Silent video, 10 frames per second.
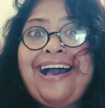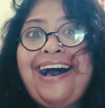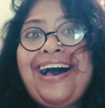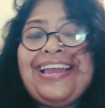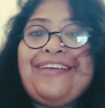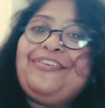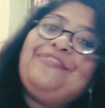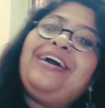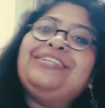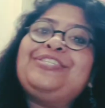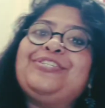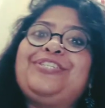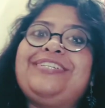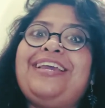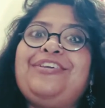Hi everyone, so
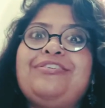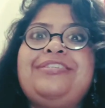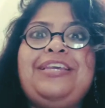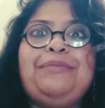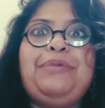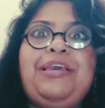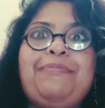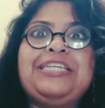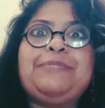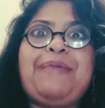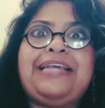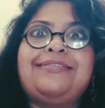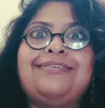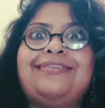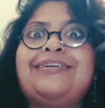today you are seeing me in my
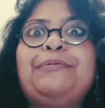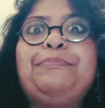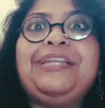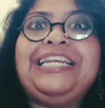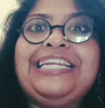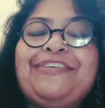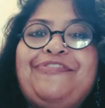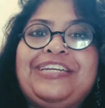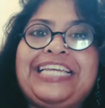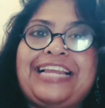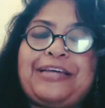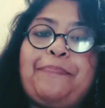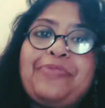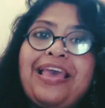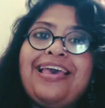specs in a completely different getup.